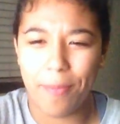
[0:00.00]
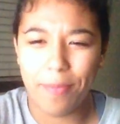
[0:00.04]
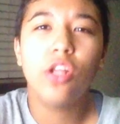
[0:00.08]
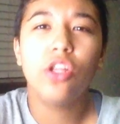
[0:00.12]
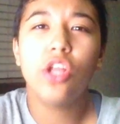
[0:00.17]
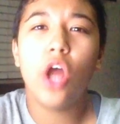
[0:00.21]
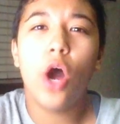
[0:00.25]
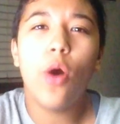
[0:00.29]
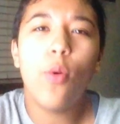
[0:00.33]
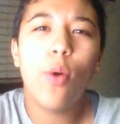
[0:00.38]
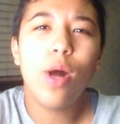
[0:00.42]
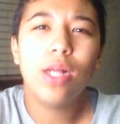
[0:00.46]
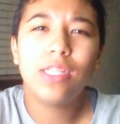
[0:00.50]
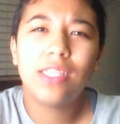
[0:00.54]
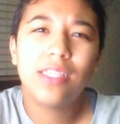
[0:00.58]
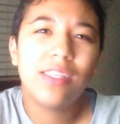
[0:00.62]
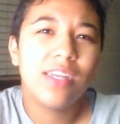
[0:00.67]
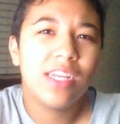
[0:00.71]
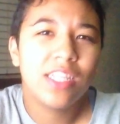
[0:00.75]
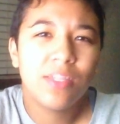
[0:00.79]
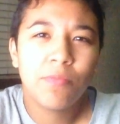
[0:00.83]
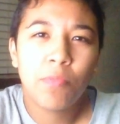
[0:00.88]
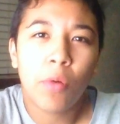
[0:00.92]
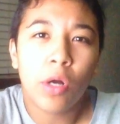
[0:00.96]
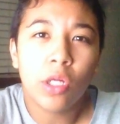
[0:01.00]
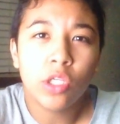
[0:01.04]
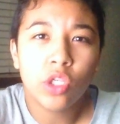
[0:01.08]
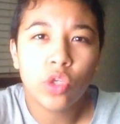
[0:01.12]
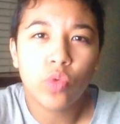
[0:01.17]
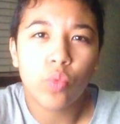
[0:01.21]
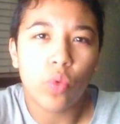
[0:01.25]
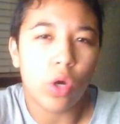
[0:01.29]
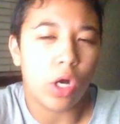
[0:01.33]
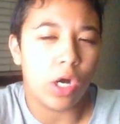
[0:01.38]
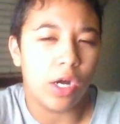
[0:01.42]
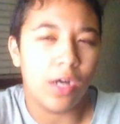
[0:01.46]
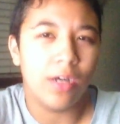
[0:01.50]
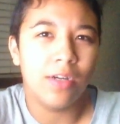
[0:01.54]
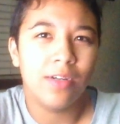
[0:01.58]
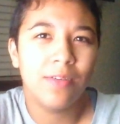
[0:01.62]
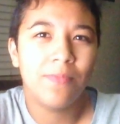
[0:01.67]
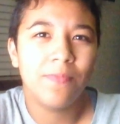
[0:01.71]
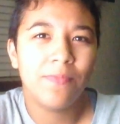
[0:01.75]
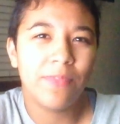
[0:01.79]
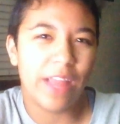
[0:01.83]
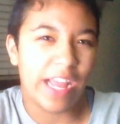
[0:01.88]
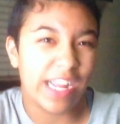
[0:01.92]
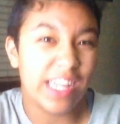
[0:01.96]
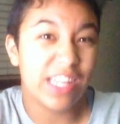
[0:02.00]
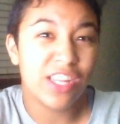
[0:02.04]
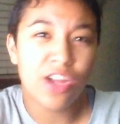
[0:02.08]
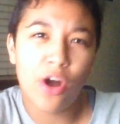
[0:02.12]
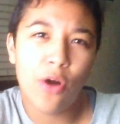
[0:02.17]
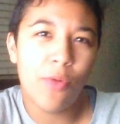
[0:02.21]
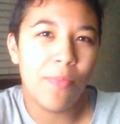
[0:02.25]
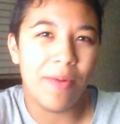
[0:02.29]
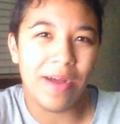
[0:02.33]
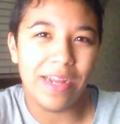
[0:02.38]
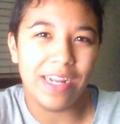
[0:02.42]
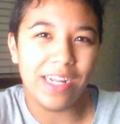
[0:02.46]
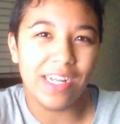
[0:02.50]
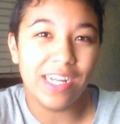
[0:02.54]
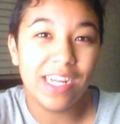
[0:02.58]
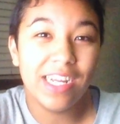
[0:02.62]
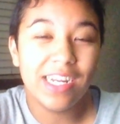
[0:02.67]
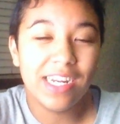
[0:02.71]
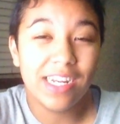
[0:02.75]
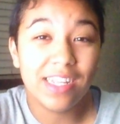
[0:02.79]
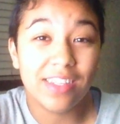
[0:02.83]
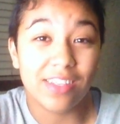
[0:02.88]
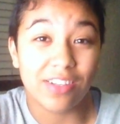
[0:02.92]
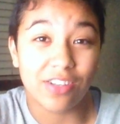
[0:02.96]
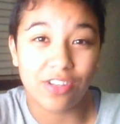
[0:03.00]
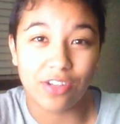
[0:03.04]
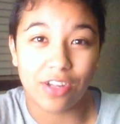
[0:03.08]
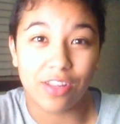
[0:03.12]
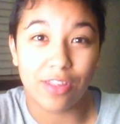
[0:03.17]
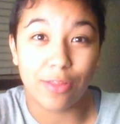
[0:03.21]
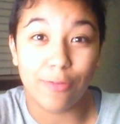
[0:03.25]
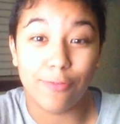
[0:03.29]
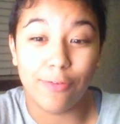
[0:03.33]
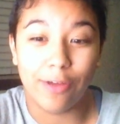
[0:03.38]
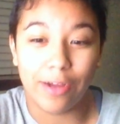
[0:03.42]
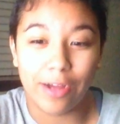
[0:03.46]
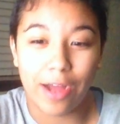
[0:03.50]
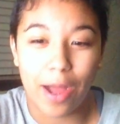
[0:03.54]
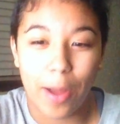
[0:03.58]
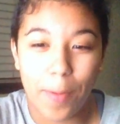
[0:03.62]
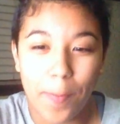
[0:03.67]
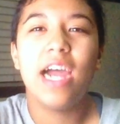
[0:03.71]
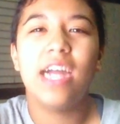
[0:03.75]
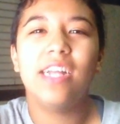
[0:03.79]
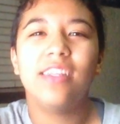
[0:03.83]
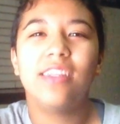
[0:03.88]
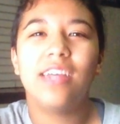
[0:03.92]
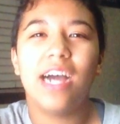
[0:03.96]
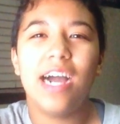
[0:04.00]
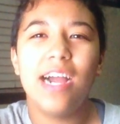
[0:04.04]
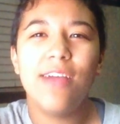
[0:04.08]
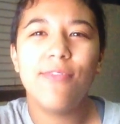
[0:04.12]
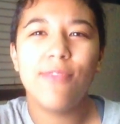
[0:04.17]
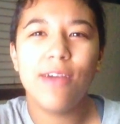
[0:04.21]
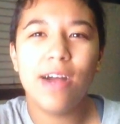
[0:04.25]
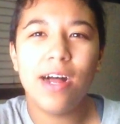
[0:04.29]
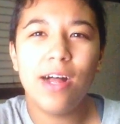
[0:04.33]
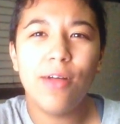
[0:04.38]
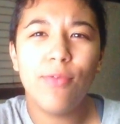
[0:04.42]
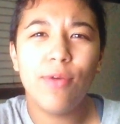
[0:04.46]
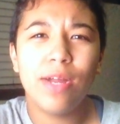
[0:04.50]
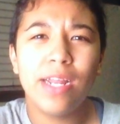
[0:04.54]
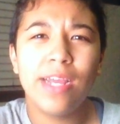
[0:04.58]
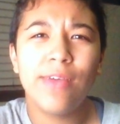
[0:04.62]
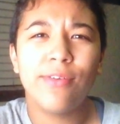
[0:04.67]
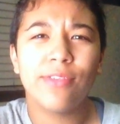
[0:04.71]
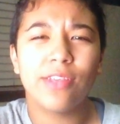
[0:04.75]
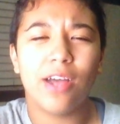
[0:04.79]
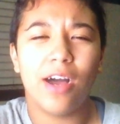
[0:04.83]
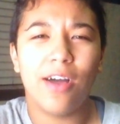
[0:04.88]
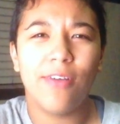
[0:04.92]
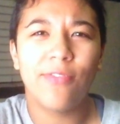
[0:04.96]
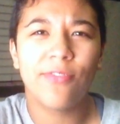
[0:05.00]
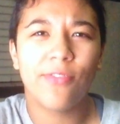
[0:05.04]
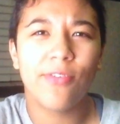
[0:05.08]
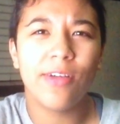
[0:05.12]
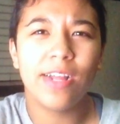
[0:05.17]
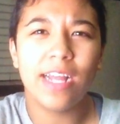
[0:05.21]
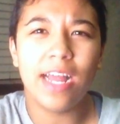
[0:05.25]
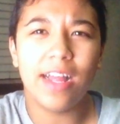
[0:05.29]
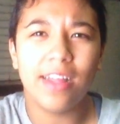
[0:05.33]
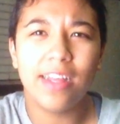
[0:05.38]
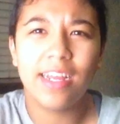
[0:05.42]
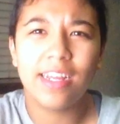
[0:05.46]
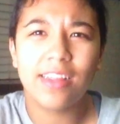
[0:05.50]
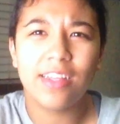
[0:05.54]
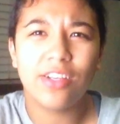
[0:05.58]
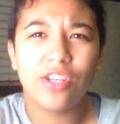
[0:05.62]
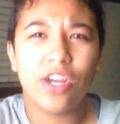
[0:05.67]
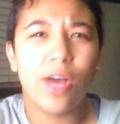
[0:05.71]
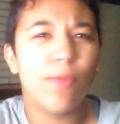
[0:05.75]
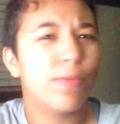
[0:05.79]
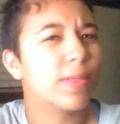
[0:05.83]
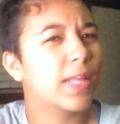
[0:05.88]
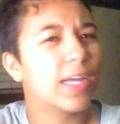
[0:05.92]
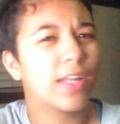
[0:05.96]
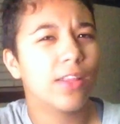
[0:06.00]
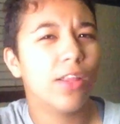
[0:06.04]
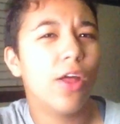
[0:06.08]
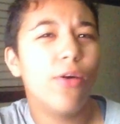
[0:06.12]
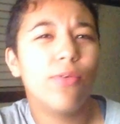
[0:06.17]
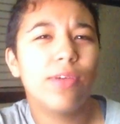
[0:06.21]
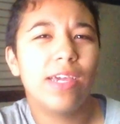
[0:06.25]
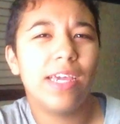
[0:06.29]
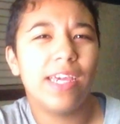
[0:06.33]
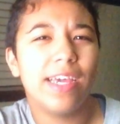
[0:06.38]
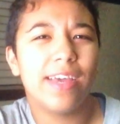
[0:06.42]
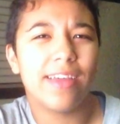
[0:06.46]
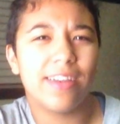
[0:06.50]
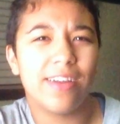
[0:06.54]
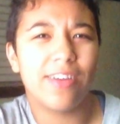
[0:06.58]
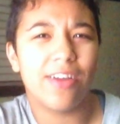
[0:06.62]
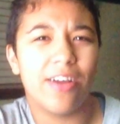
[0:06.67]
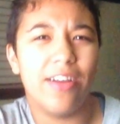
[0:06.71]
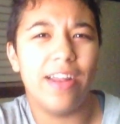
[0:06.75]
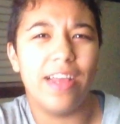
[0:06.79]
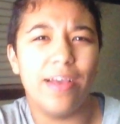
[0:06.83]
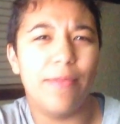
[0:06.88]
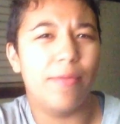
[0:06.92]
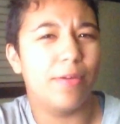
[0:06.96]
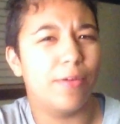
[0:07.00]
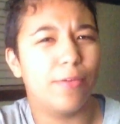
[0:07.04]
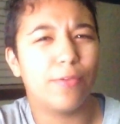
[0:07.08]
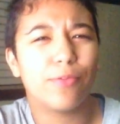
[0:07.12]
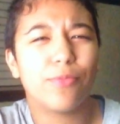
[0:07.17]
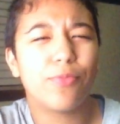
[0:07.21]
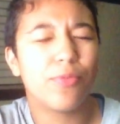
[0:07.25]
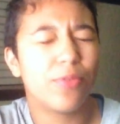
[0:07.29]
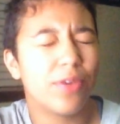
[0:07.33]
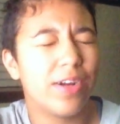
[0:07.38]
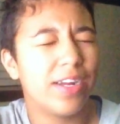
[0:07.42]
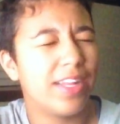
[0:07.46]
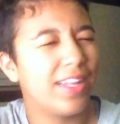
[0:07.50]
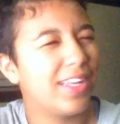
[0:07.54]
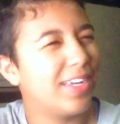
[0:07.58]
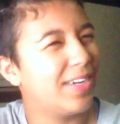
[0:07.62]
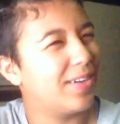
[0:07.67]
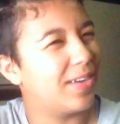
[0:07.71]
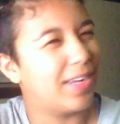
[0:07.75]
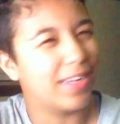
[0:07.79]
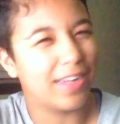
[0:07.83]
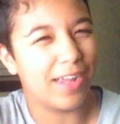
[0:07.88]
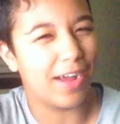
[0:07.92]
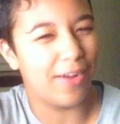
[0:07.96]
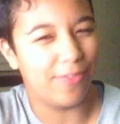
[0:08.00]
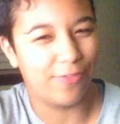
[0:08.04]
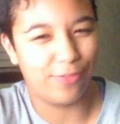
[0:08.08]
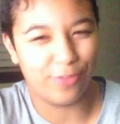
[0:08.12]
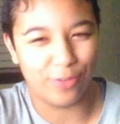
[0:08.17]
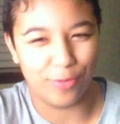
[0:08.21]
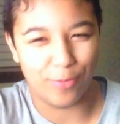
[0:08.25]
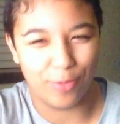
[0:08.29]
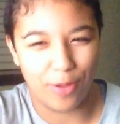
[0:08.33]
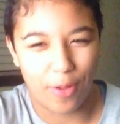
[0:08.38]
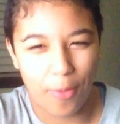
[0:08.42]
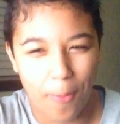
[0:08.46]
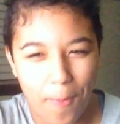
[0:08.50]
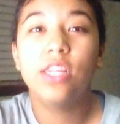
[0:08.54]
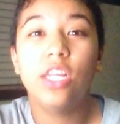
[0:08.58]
No one says bonsoir Like, nobody. He needs to shut the fuck up. And Tyrell, when he was offering Elliot the job, was, like, low-key hitting on him, and it was really uncomfortable.